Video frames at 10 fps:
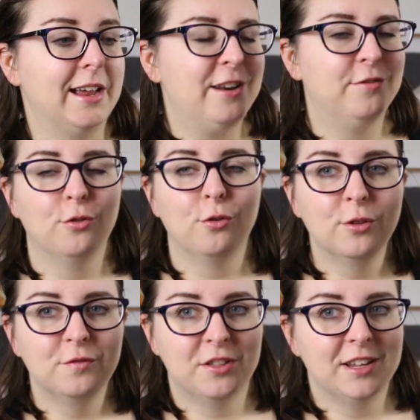And for all
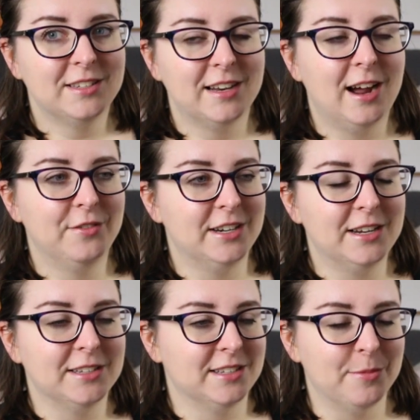of the things that Arvi
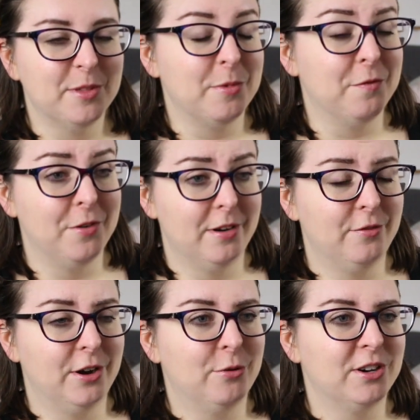does, and some of them are very,
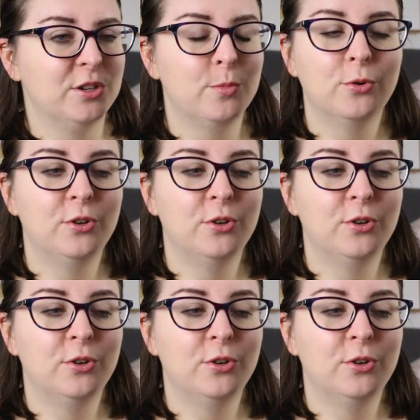very questionable,